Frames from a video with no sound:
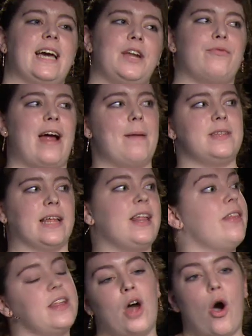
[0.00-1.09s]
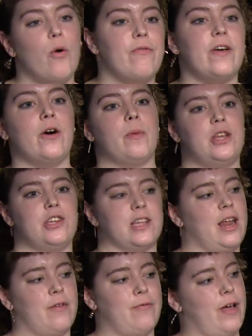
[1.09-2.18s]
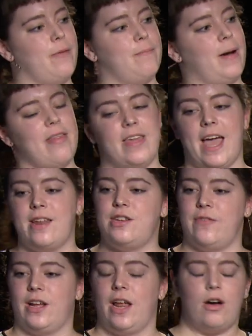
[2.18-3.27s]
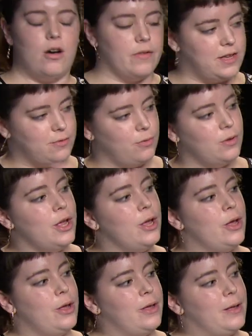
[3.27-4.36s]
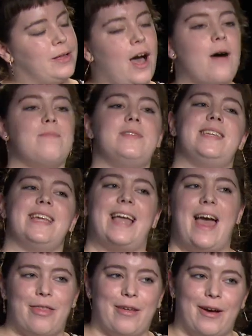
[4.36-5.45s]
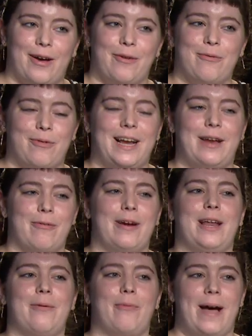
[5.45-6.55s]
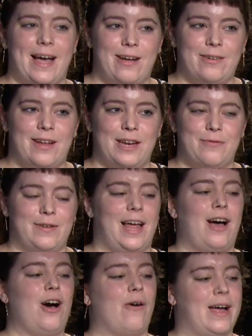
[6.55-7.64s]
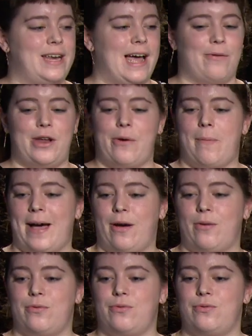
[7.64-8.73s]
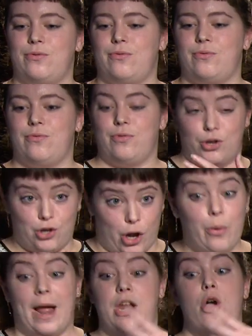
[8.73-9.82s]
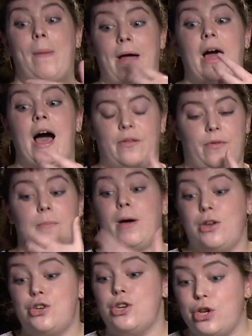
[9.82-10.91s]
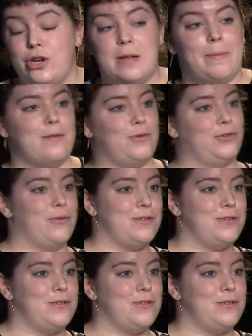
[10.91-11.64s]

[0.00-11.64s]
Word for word: kind of wraps. Like I think the whole film, it just kind of by the end of it, like oh, this all comes together mm. really, really well, and mm. you feel like mm. oh, I now know about the show. I know about Punch and Judy, but I've also got